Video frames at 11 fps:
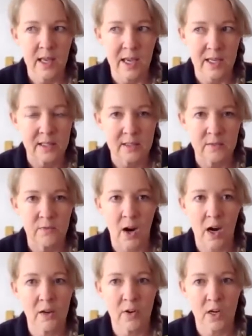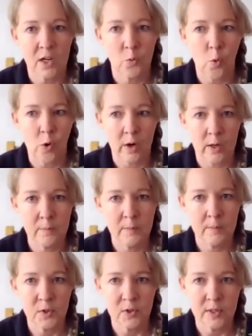and it gets very, very
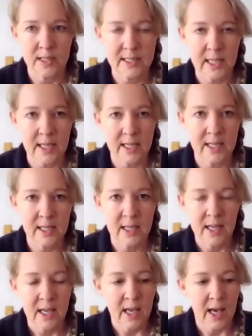warm during the day.